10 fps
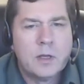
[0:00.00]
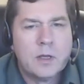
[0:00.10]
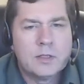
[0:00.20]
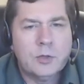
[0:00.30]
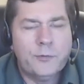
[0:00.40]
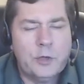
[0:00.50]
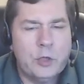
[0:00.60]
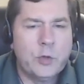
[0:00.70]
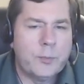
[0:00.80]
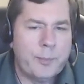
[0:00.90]
So if you
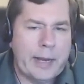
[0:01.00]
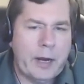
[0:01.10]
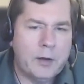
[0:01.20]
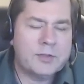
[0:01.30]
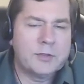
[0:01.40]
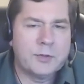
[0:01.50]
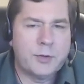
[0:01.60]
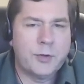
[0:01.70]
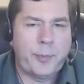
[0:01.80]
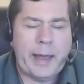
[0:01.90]
do a comparison
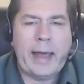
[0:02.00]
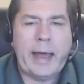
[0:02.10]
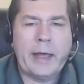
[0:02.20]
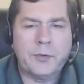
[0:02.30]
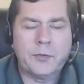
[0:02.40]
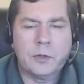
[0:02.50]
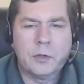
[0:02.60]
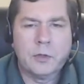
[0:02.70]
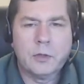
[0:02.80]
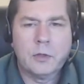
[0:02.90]
to the past,
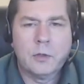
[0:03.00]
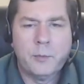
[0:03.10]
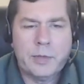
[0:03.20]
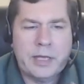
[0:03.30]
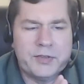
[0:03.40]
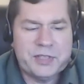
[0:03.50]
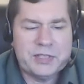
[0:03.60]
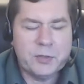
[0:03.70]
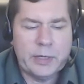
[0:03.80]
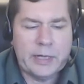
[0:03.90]
because
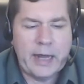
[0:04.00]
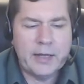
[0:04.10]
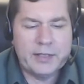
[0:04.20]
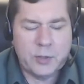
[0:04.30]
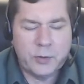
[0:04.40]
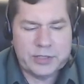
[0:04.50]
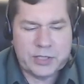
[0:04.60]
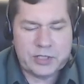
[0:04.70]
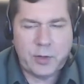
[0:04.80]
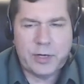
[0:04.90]
these entities don't
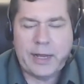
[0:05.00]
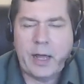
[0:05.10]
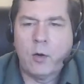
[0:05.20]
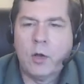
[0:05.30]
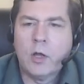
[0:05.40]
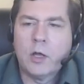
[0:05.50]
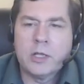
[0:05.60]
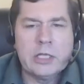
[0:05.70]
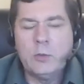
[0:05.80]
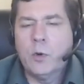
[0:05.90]
exist right now,
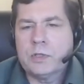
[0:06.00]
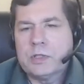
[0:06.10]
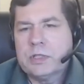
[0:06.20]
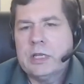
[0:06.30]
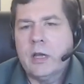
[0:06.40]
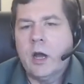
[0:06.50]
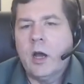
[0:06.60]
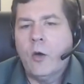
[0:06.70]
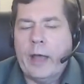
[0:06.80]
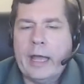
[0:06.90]
you won't see,
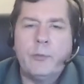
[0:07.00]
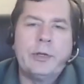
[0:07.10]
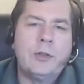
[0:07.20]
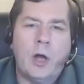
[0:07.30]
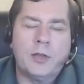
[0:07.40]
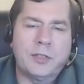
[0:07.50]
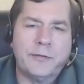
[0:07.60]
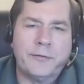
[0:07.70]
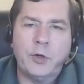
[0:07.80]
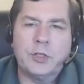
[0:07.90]
oh, hey, we lost
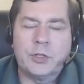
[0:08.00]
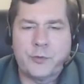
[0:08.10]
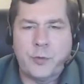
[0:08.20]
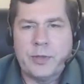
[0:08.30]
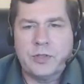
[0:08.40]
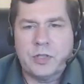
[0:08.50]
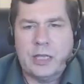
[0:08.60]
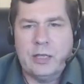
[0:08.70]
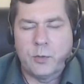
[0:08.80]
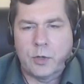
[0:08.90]
conversions from these
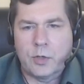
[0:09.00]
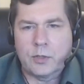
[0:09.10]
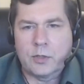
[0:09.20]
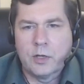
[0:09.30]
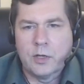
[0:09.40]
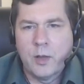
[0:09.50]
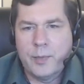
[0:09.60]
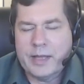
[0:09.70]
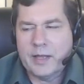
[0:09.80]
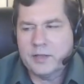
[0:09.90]
keywords
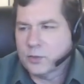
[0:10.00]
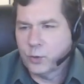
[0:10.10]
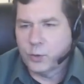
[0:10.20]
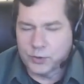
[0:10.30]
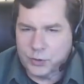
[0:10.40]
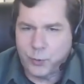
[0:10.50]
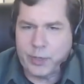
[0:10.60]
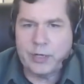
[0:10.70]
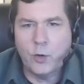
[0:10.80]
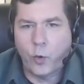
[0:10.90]
because Google's going to
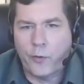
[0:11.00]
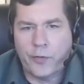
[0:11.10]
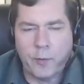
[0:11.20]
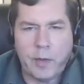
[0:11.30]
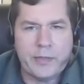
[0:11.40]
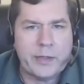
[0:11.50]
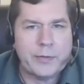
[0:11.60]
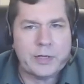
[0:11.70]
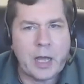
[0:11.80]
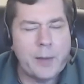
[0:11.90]
ignore them in the
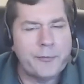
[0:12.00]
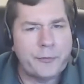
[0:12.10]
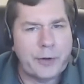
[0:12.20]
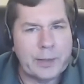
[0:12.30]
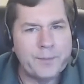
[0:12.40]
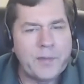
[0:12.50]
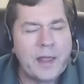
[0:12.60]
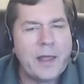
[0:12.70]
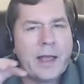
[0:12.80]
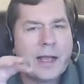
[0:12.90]
other time frame
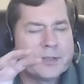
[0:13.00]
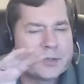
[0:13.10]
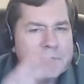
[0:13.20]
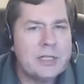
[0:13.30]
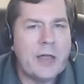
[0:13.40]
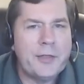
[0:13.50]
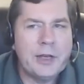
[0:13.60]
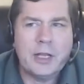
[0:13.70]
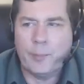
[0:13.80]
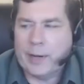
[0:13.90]
because there's nothing
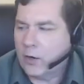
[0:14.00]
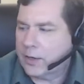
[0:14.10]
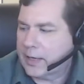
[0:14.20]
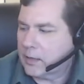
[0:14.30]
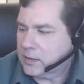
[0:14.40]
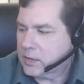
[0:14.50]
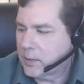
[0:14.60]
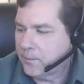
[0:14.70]
to compare against.